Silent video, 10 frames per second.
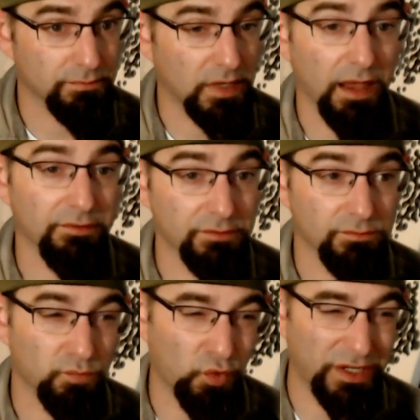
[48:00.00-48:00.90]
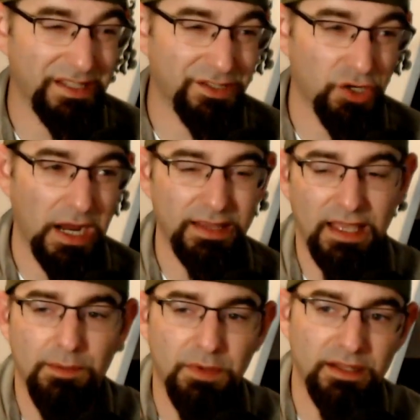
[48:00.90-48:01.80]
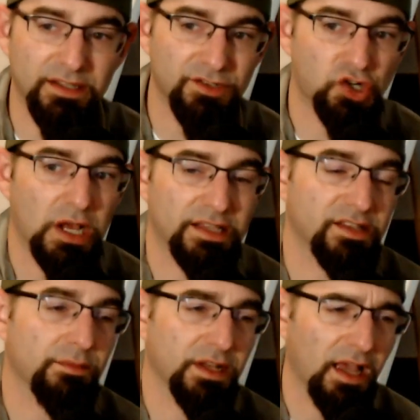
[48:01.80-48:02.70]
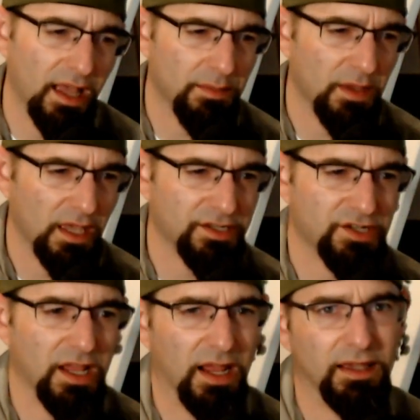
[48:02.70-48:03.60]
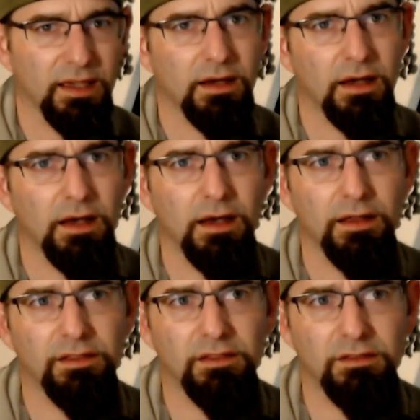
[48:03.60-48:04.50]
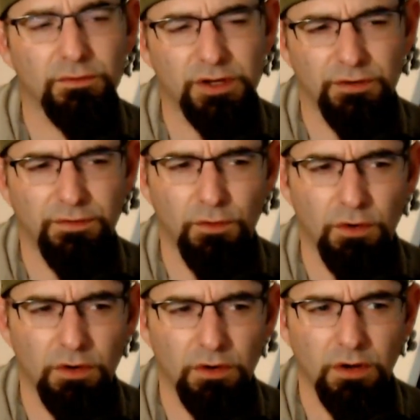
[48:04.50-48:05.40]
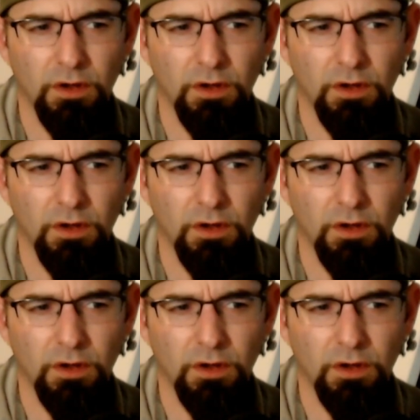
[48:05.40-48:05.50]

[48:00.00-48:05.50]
haven't really tried that, but I did try some in a high pH tank 3 or 4,